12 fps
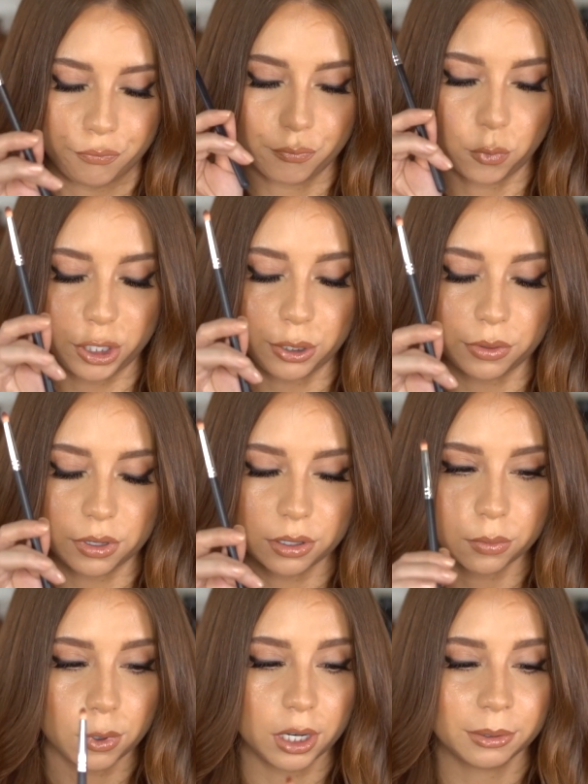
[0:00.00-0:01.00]
would use
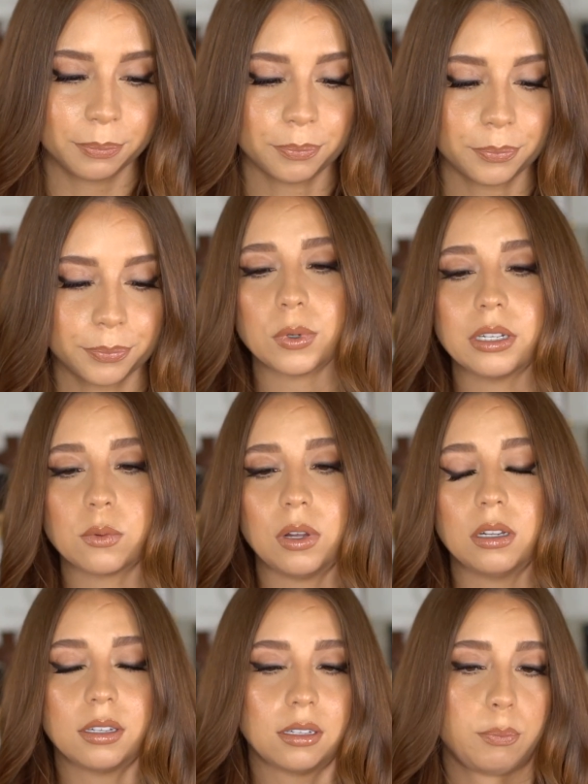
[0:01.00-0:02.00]
this one. This one as
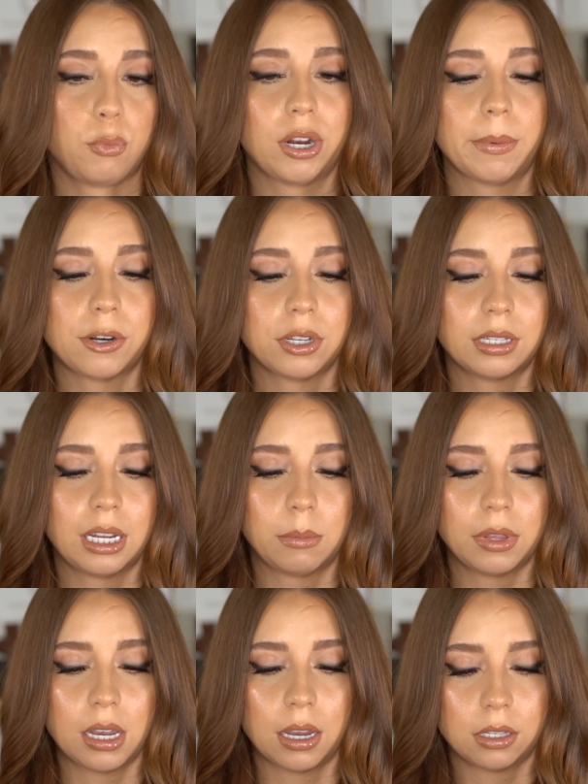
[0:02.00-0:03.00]
well does pretty much the same thing.